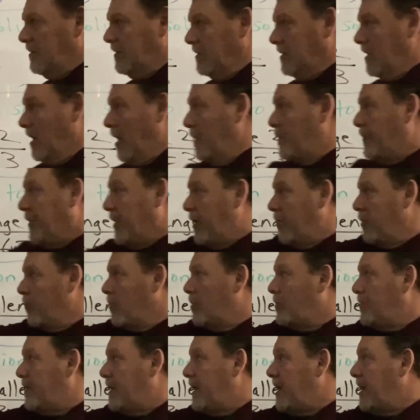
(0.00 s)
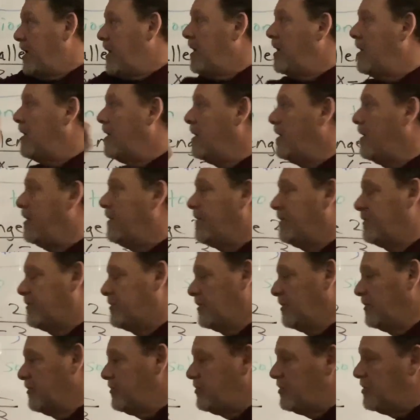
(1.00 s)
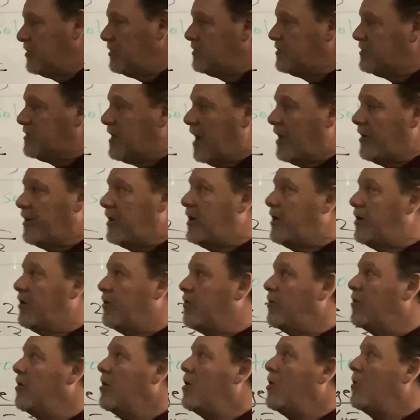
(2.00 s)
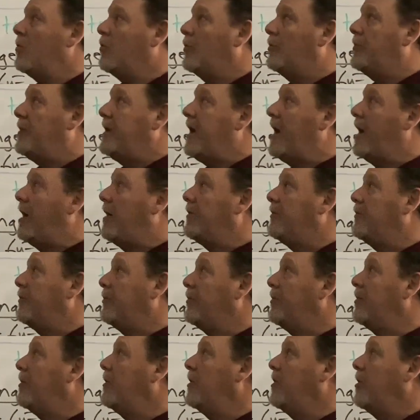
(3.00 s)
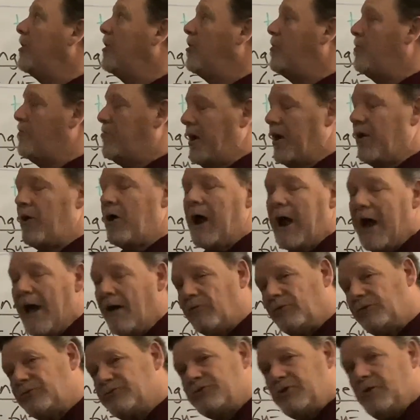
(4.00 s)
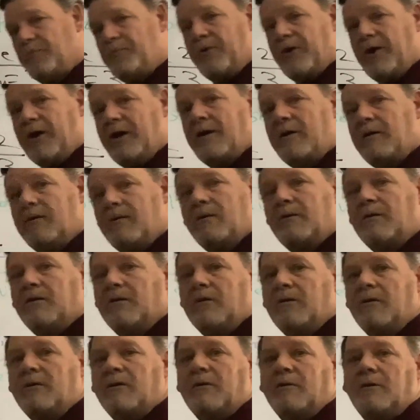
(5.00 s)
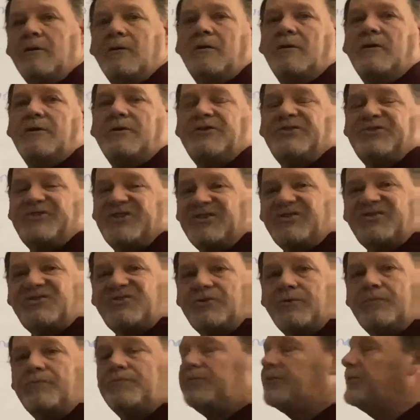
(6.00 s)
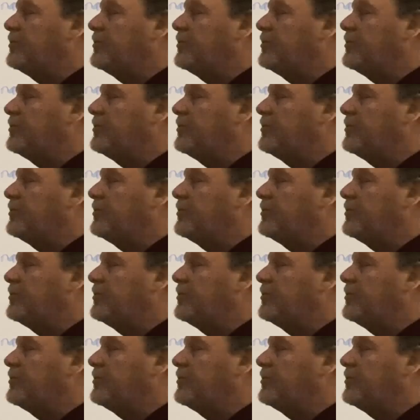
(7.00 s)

Up here will be the solutions. Down here will be other bare algebra systems